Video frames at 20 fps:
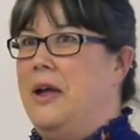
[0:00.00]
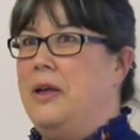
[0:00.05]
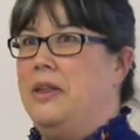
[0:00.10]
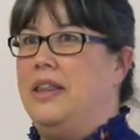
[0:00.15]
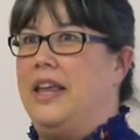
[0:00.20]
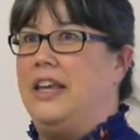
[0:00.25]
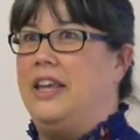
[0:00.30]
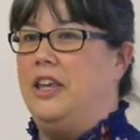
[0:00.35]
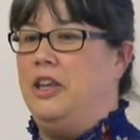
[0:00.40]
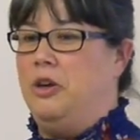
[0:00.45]

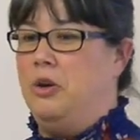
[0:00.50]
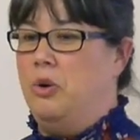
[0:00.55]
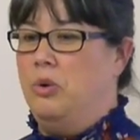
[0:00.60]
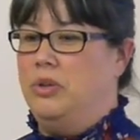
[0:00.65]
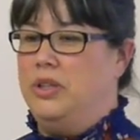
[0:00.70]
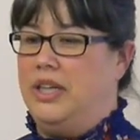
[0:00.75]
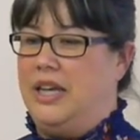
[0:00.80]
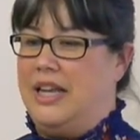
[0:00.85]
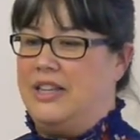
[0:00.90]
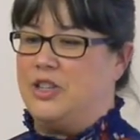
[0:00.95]
like you
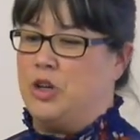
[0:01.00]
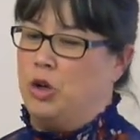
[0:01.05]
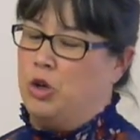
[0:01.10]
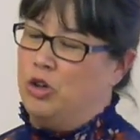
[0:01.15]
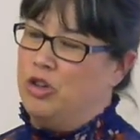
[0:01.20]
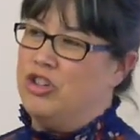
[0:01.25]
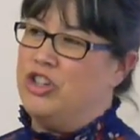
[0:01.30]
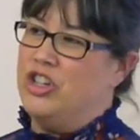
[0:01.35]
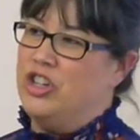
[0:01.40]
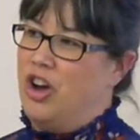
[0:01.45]
only it's
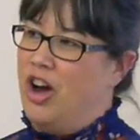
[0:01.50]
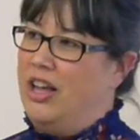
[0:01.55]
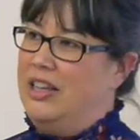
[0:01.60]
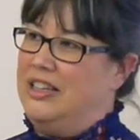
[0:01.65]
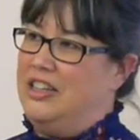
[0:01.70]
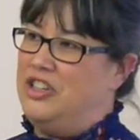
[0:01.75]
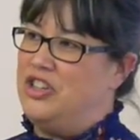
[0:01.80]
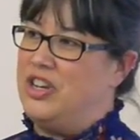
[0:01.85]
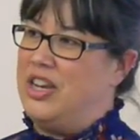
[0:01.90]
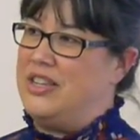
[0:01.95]
earned
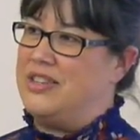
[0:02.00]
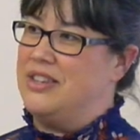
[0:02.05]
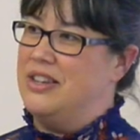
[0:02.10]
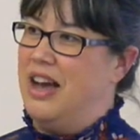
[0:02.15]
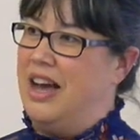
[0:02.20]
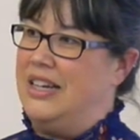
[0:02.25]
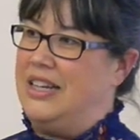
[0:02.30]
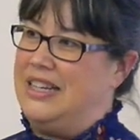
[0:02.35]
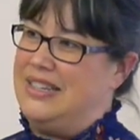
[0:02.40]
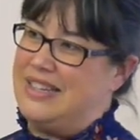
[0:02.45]
knowledge it's
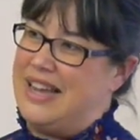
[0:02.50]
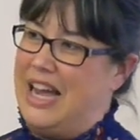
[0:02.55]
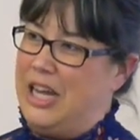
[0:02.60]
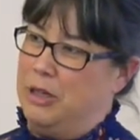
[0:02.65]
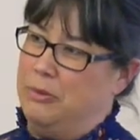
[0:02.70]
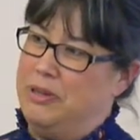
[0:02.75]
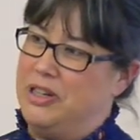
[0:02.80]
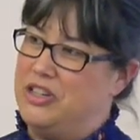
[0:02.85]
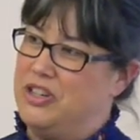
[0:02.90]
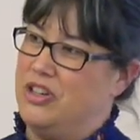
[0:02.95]
not
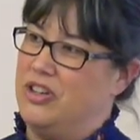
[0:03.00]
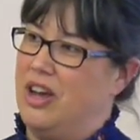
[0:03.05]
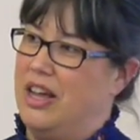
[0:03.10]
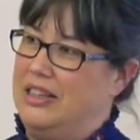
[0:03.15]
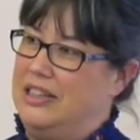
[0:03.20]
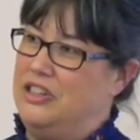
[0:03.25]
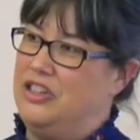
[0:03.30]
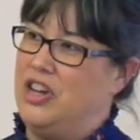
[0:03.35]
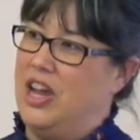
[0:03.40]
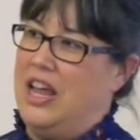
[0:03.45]
entitlement to
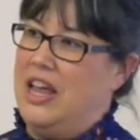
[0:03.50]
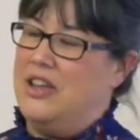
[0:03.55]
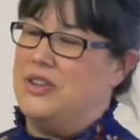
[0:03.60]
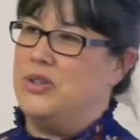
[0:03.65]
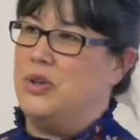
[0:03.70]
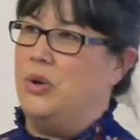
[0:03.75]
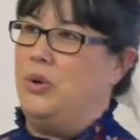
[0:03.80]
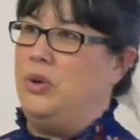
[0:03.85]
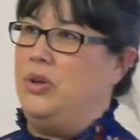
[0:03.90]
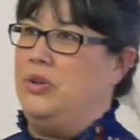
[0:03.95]
knowledge
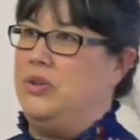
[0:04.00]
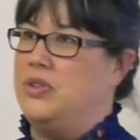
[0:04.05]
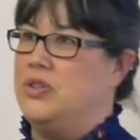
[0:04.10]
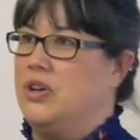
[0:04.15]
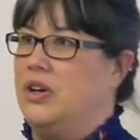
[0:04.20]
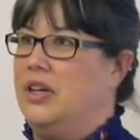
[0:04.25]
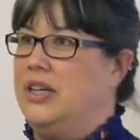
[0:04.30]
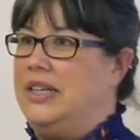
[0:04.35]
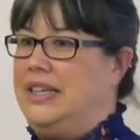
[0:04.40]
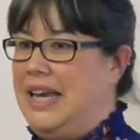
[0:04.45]
so you
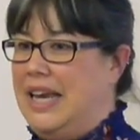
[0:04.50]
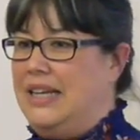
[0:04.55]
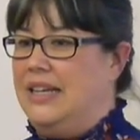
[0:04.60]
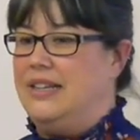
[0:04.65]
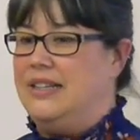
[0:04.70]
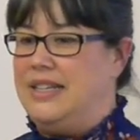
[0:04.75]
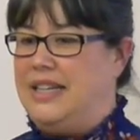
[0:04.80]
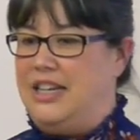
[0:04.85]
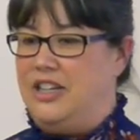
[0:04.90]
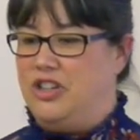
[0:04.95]
start
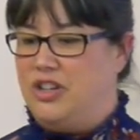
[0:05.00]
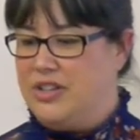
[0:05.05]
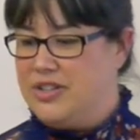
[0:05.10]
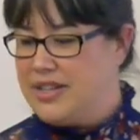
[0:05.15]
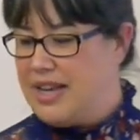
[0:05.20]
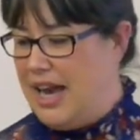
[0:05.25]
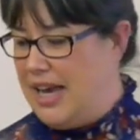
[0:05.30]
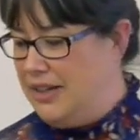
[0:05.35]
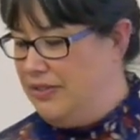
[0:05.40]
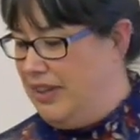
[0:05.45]
getting teachings
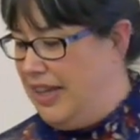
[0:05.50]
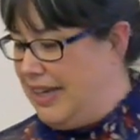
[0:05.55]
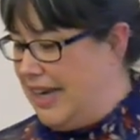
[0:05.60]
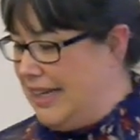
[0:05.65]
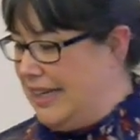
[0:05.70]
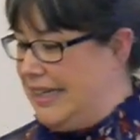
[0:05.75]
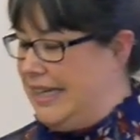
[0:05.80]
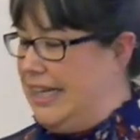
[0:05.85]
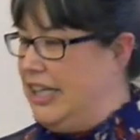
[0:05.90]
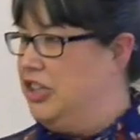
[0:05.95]
kind of like at
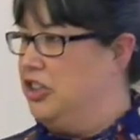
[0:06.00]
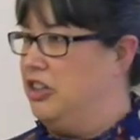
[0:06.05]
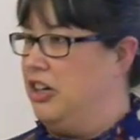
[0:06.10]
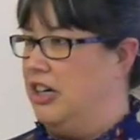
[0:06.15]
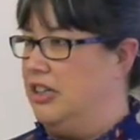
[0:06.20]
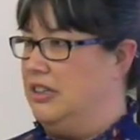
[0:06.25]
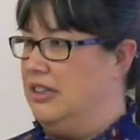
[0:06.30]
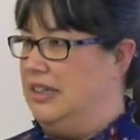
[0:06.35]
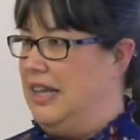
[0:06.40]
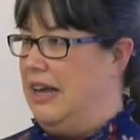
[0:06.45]
a
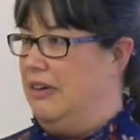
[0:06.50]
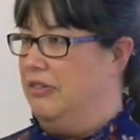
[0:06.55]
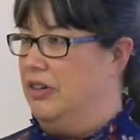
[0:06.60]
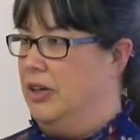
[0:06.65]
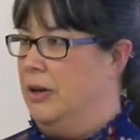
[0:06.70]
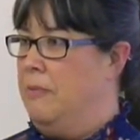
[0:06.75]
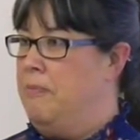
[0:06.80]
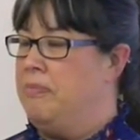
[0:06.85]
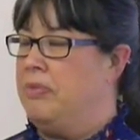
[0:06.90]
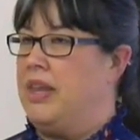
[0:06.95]
kindergarten
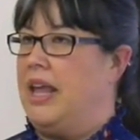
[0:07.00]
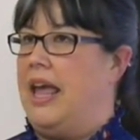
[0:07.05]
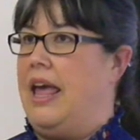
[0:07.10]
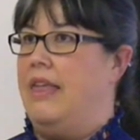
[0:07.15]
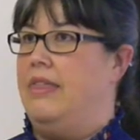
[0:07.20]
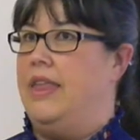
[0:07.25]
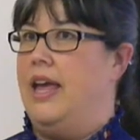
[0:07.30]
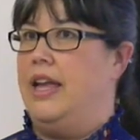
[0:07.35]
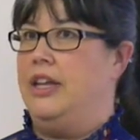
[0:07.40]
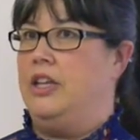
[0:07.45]
level
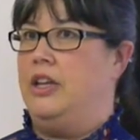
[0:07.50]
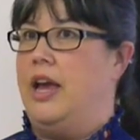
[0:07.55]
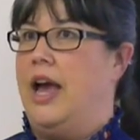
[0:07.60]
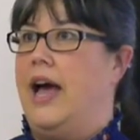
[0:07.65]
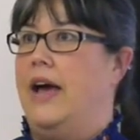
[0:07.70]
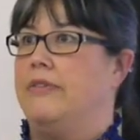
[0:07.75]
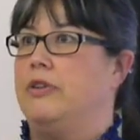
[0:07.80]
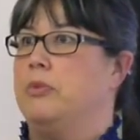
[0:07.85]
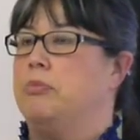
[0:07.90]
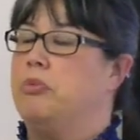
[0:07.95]
and then you
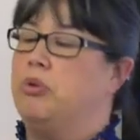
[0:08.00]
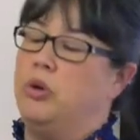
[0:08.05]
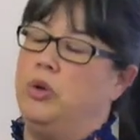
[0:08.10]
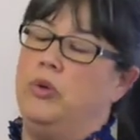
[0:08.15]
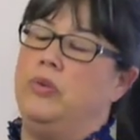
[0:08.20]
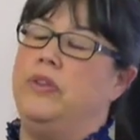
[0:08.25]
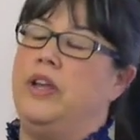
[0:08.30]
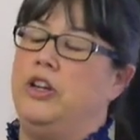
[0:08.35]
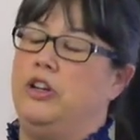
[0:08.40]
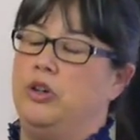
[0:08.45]
have to
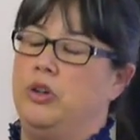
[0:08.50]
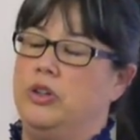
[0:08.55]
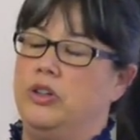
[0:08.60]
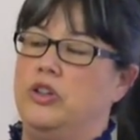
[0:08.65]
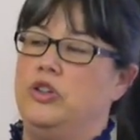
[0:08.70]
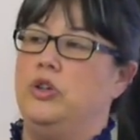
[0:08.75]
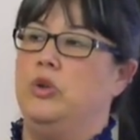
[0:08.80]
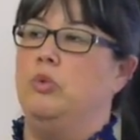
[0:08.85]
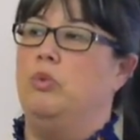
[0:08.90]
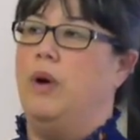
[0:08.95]
prove that you're going to
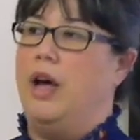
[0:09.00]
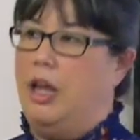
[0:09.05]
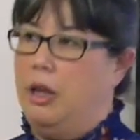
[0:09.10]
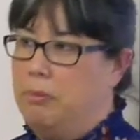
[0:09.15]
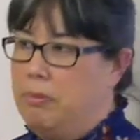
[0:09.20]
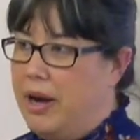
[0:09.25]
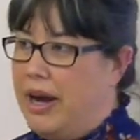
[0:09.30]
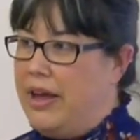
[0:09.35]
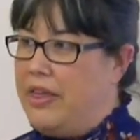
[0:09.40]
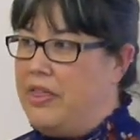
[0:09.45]
do well
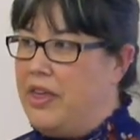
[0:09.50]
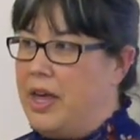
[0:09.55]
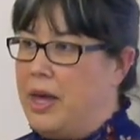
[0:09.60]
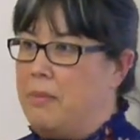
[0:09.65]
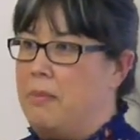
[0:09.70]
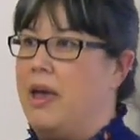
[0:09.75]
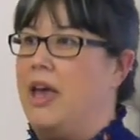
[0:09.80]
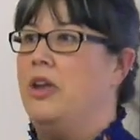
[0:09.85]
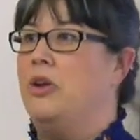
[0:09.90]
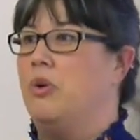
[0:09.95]
by
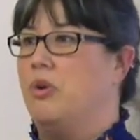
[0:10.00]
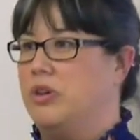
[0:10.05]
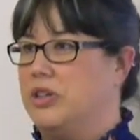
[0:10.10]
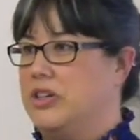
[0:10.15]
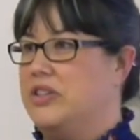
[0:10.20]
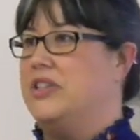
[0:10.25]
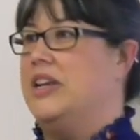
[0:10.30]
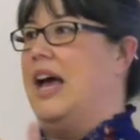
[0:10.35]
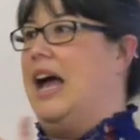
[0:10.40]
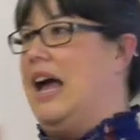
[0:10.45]
them in order
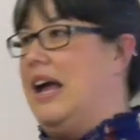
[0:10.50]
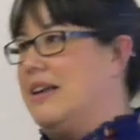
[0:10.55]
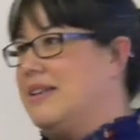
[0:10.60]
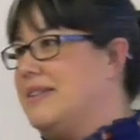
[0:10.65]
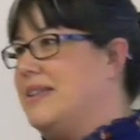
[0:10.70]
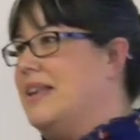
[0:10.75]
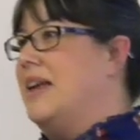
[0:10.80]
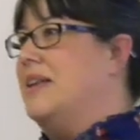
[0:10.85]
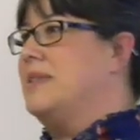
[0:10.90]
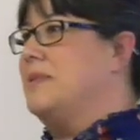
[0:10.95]
to
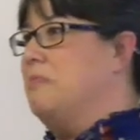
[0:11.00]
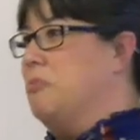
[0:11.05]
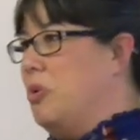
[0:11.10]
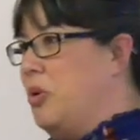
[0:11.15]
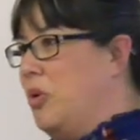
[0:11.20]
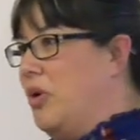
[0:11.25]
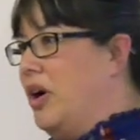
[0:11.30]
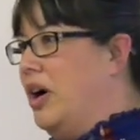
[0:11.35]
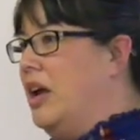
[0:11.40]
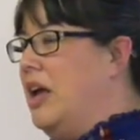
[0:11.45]
access
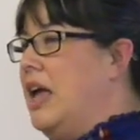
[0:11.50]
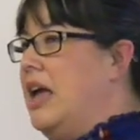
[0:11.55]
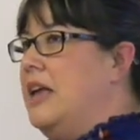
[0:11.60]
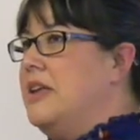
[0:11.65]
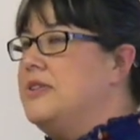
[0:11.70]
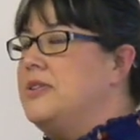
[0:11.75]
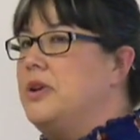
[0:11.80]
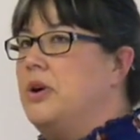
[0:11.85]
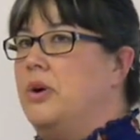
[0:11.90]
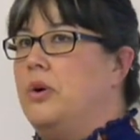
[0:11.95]
more
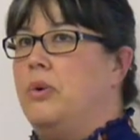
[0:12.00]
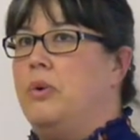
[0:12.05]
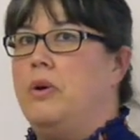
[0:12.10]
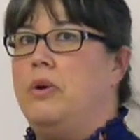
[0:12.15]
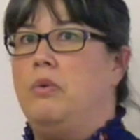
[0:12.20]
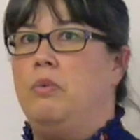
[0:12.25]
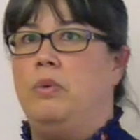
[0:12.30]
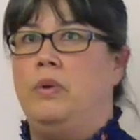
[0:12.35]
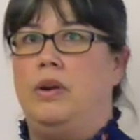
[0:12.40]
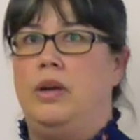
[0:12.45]

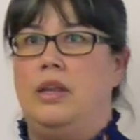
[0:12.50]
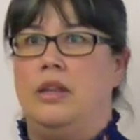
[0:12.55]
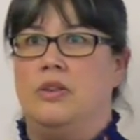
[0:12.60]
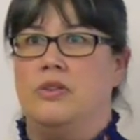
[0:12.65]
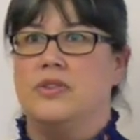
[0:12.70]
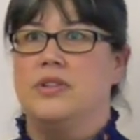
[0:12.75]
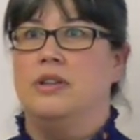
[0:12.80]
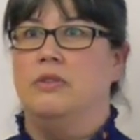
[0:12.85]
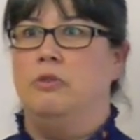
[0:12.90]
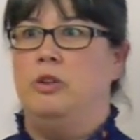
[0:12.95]
so
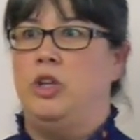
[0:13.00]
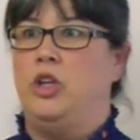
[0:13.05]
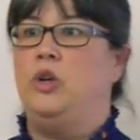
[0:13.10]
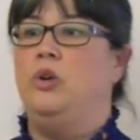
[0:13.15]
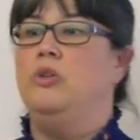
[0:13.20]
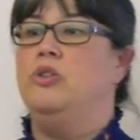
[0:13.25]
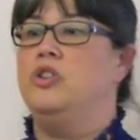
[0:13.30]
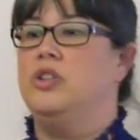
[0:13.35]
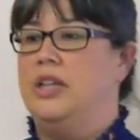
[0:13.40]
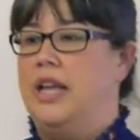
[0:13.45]
there's a
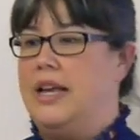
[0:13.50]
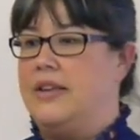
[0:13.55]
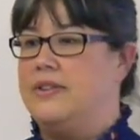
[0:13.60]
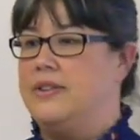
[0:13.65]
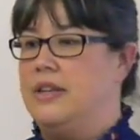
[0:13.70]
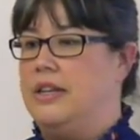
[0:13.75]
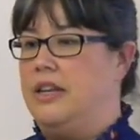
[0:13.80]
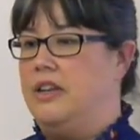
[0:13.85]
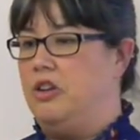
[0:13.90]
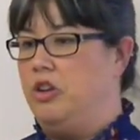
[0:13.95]
huge
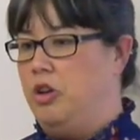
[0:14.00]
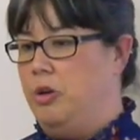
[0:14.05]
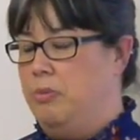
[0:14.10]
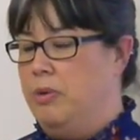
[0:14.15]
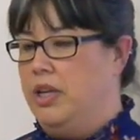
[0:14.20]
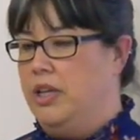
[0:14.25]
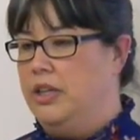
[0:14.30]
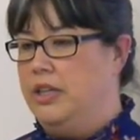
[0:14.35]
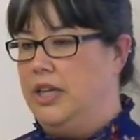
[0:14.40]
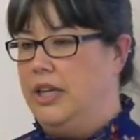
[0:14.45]
lesson in
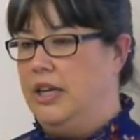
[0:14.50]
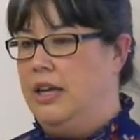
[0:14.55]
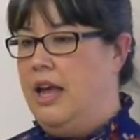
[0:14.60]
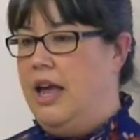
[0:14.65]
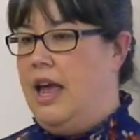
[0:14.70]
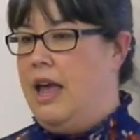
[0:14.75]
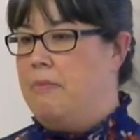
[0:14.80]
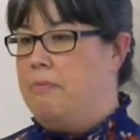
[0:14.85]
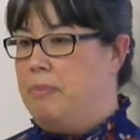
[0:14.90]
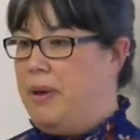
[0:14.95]
humility
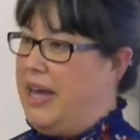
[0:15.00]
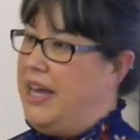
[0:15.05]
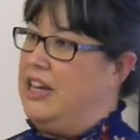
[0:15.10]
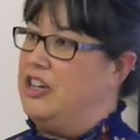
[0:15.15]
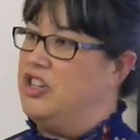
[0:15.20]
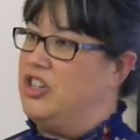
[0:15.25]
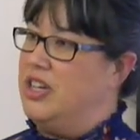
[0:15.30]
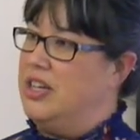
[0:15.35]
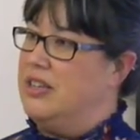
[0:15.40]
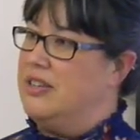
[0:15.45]

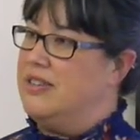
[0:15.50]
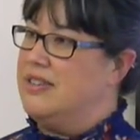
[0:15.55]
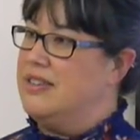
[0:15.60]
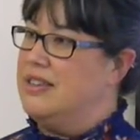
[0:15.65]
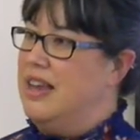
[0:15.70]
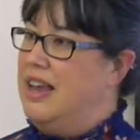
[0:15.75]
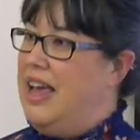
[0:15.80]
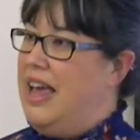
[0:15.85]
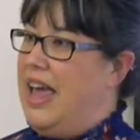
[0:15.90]
patience